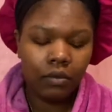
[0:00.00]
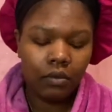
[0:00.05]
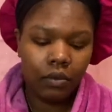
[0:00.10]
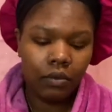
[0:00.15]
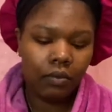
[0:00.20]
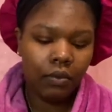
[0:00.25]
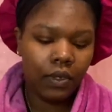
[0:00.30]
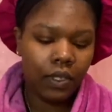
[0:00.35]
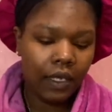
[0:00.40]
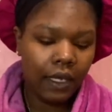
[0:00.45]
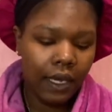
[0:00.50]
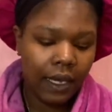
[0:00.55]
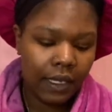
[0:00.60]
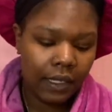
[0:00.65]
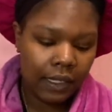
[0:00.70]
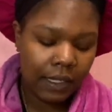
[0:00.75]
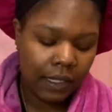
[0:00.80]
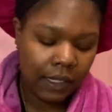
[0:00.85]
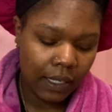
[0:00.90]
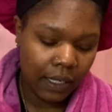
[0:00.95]
You really
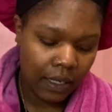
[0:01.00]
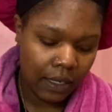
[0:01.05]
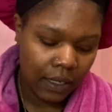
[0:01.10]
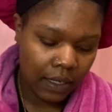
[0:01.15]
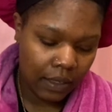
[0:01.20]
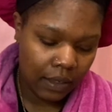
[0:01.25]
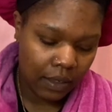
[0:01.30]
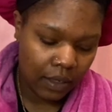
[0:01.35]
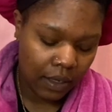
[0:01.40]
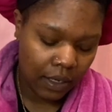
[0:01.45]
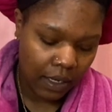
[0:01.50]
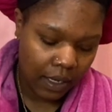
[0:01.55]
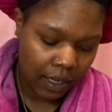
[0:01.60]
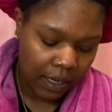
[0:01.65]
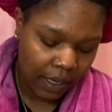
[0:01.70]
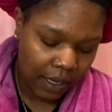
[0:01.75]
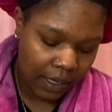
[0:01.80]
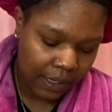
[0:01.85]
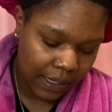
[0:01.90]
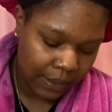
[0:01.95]
can't see it.
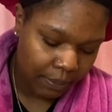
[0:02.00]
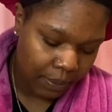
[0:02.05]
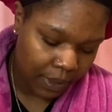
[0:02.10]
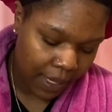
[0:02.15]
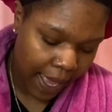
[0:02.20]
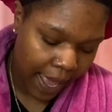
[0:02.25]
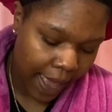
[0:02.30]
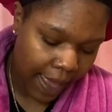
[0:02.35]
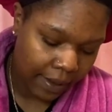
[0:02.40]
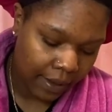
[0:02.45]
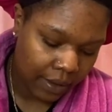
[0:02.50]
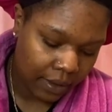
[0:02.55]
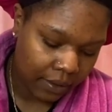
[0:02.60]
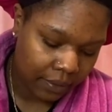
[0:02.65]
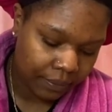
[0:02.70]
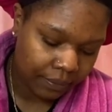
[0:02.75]
It's black.